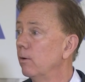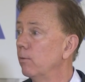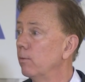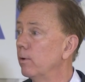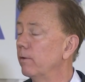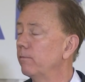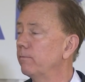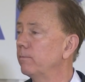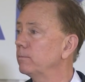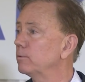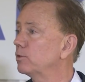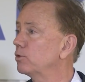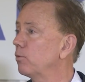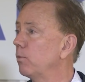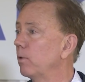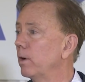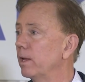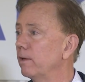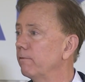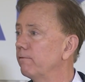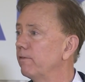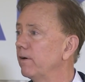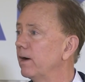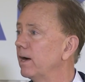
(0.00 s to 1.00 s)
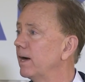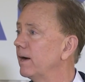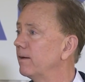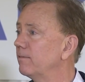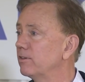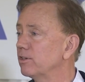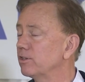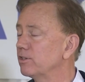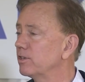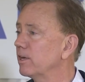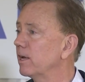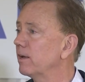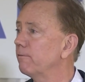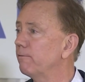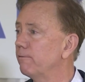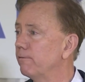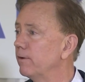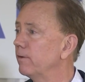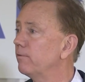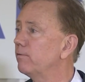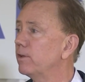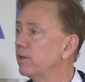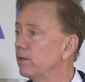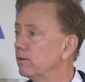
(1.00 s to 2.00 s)
Went from 25 to, say,
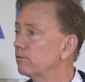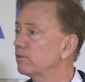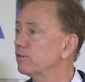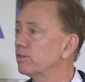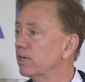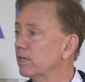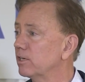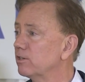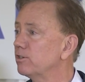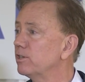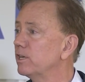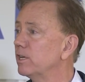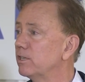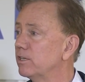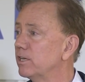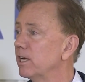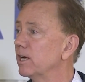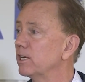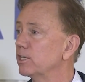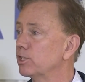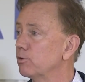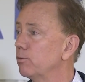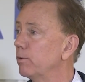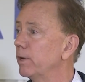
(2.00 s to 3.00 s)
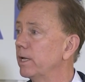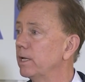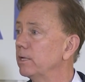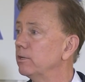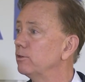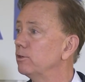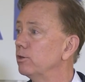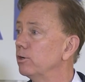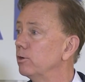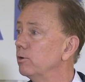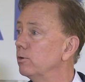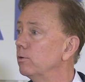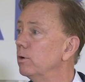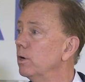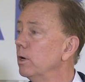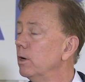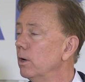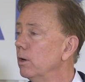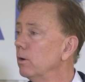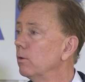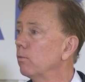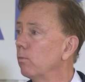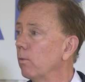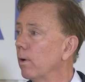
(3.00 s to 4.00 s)
50 or 60 tests we can do
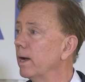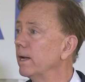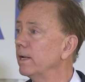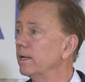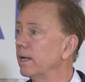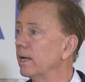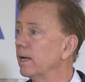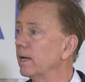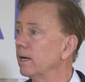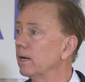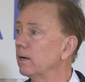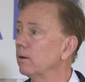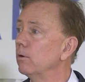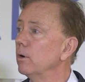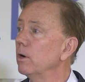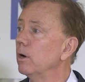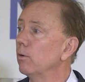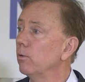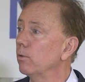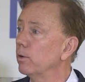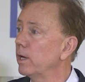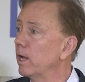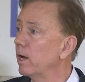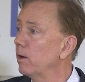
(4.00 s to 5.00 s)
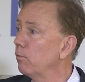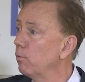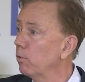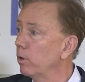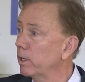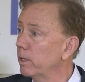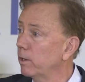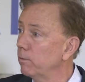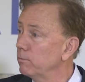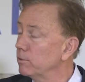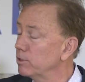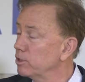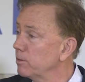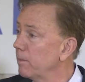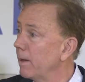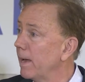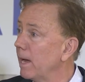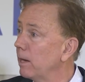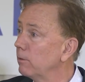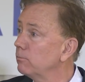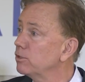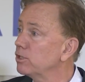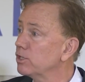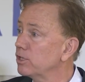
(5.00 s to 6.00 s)
right now. We're now working with some
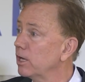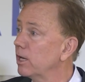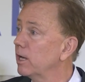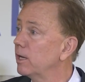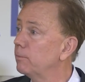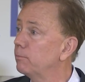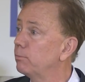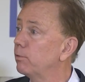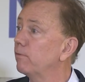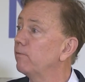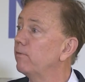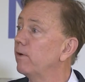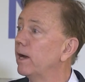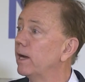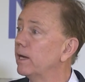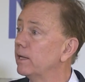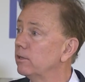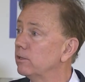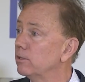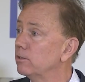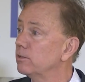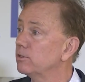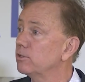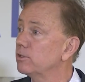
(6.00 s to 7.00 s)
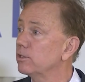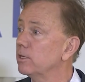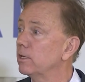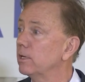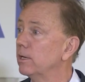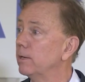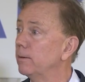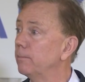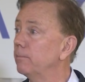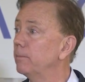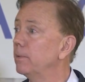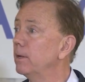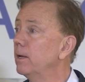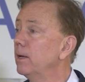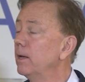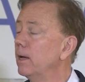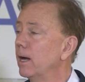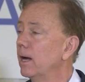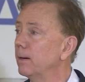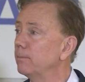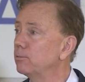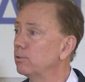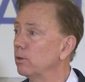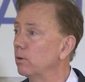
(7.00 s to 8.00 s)
outside providers.
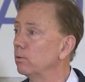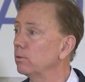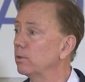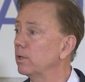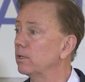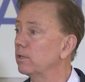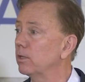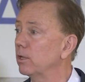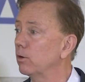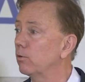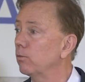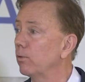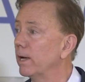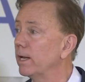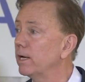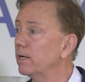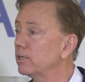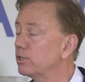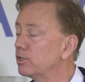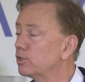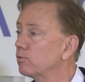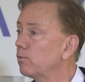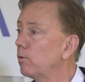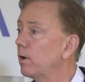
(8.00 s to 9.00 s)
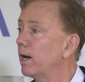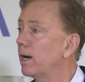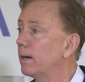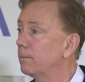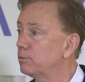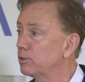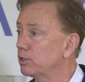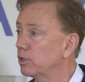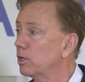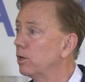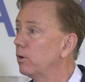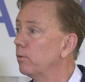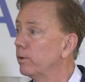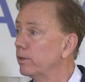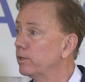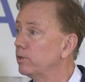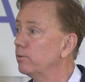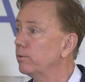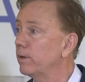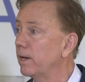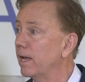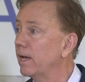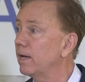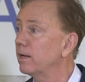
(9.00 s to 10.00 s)
I'm told that the Greenwich swabs are going
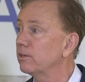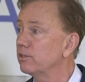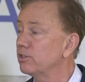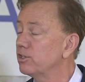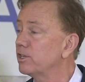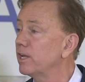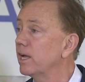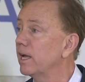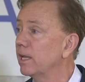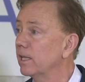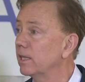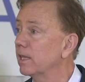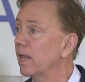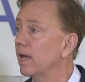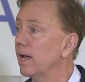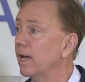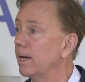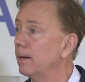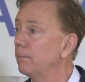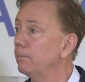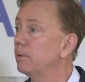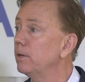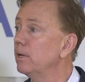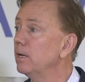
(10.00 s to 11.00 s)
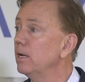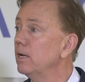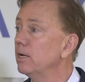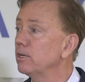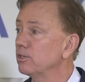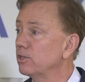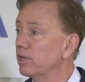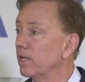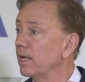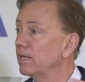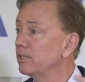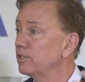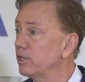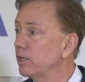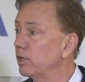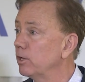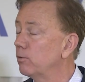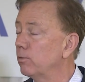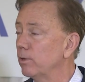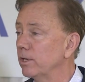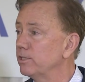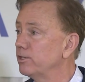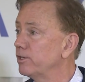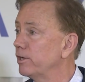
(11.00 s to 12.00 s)
to an out-of-state lab, so that's
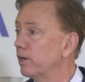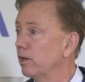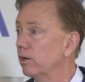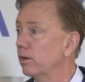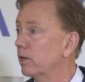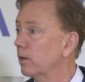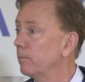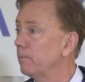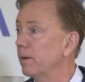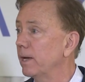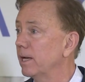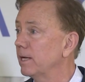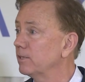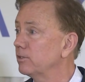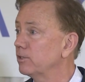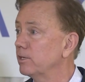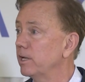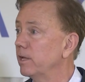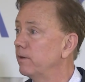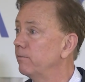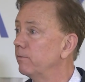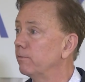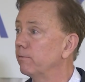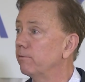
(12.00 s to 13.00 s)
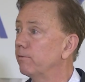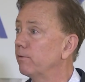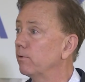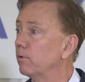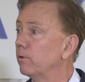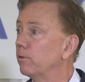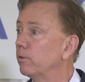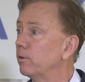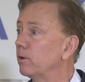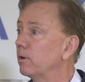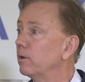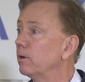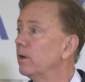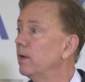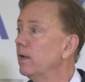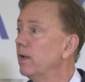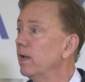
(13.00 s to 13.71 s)
increasing our capacity even further.